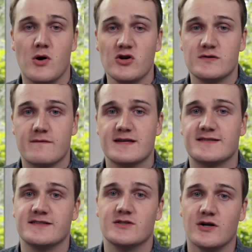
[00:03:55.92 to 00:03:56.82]
Most of
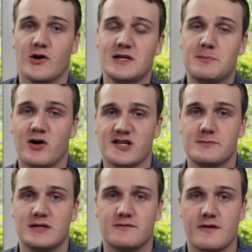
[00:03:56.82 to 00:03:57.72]
this is not only
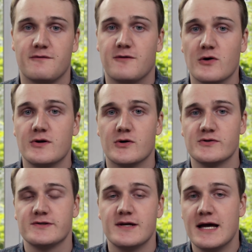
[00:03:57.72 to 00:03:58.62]
possible with
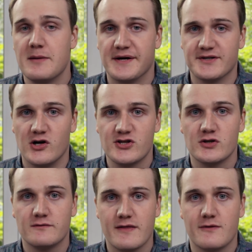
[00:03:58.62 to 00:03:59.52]
photos, but
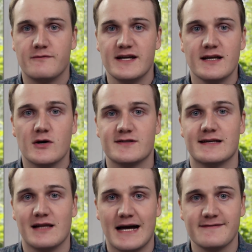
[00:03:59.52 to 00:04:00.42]
also with videos
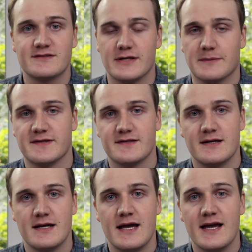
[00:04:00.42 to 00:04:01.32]
and live streams.
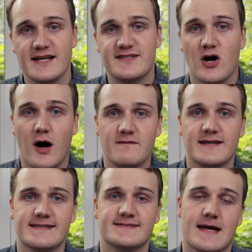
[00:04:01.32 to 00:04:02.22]
It's
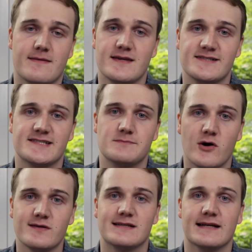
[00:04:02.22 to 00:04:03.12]
obvious that this is
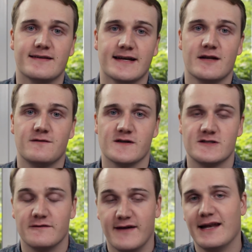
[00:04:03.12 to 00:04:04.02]
mostly intended for
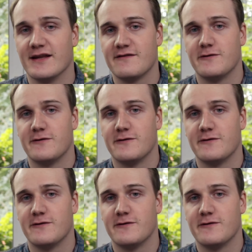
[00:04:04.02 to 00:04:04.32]
surveillance